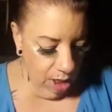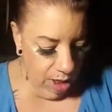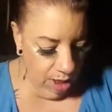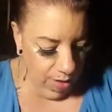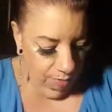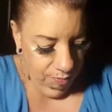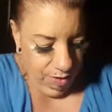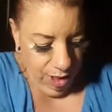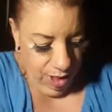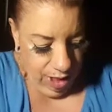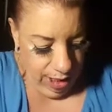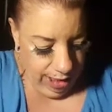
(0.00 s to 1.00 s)
All
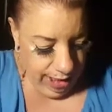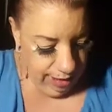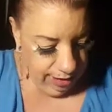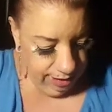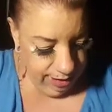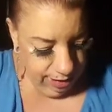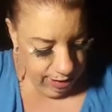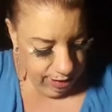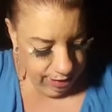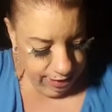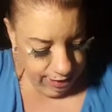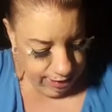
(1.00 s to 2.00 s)
right.
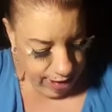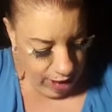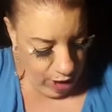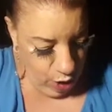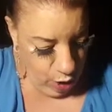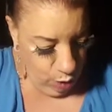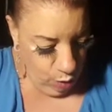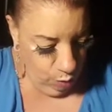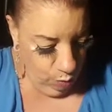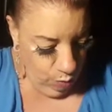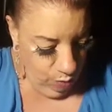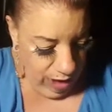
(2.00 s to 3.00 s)

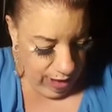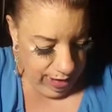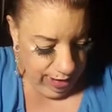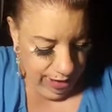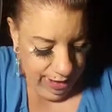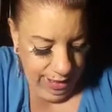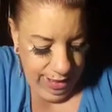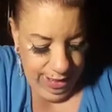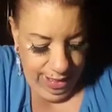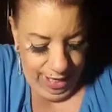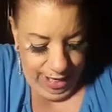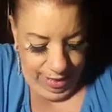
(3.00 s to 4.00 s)
So,
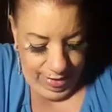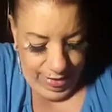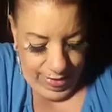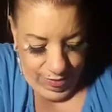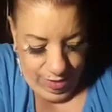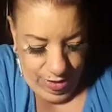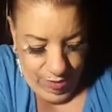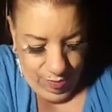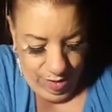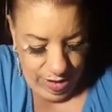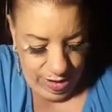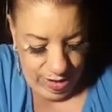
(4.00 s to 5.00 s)
I don't even know
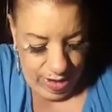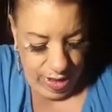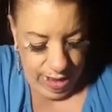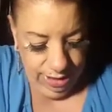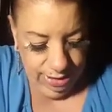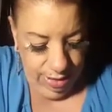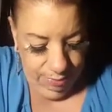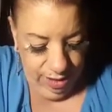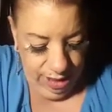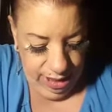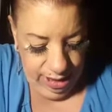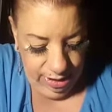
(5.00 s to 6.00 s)
where to start. And some of
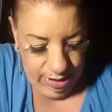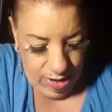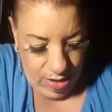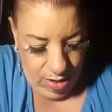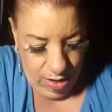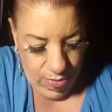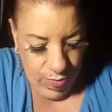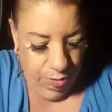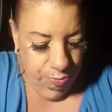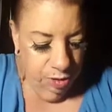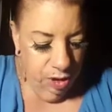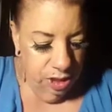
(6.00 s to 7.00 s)
these are
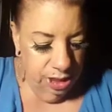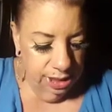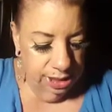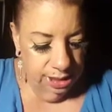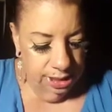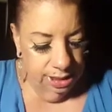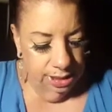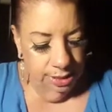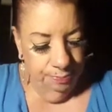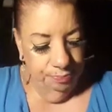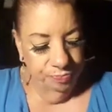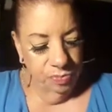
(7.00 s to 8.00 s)
repurchases.
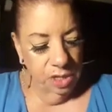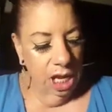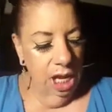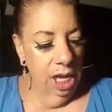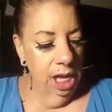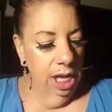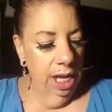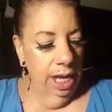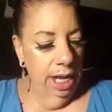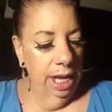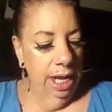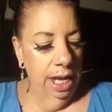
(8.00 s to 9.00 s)

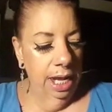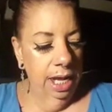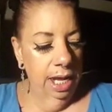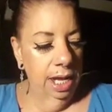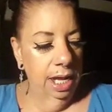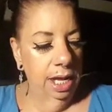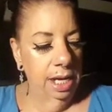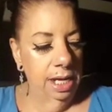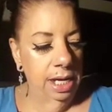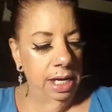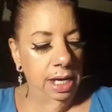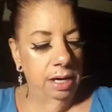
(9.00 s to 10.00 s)

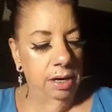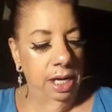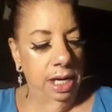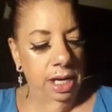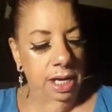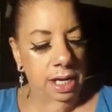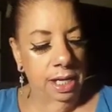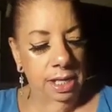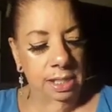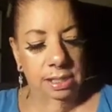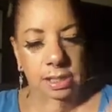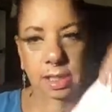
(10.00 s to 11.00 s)
And here
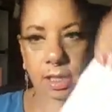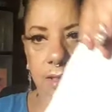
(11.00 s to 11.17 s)
is